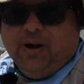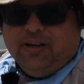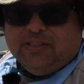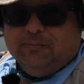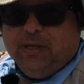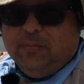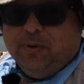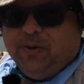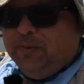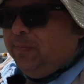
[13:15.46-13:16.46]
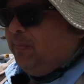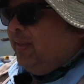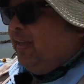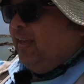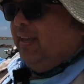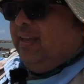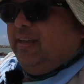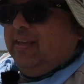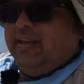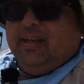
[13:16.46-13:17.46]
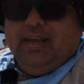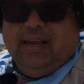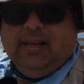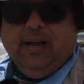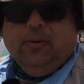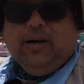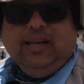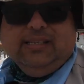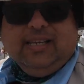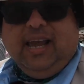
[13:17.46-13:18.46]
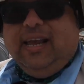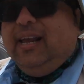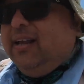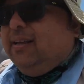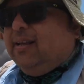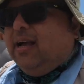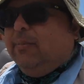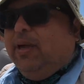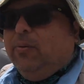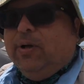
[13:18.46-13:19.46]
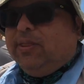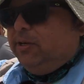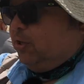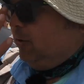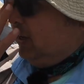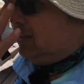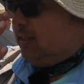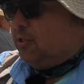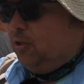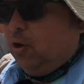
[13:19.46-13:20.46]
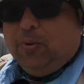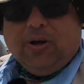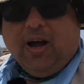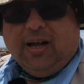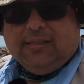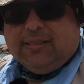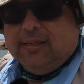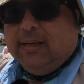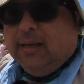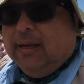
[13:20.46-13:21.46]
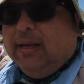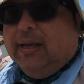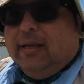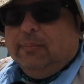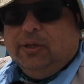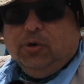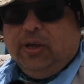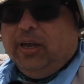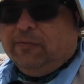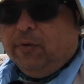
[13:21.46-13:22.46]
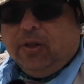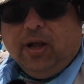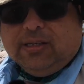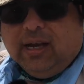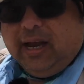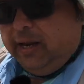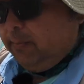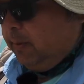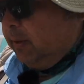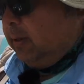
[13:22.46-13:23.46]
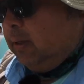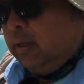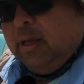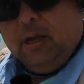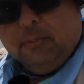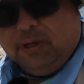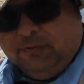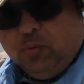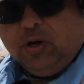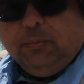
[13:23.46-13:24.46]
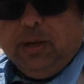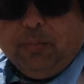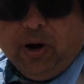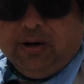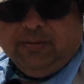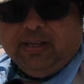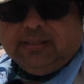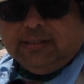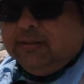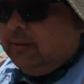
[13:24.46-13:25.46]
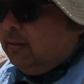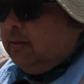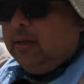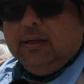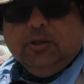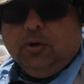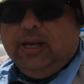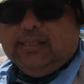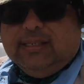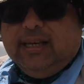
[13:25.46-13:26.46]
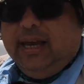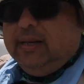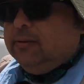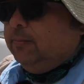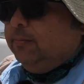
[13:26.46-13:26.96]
awesome people. And what can I say? I mean, what they're doing is such a noble cause. Been doing it for a long time. But if you want to be a part of this, don't hesitate.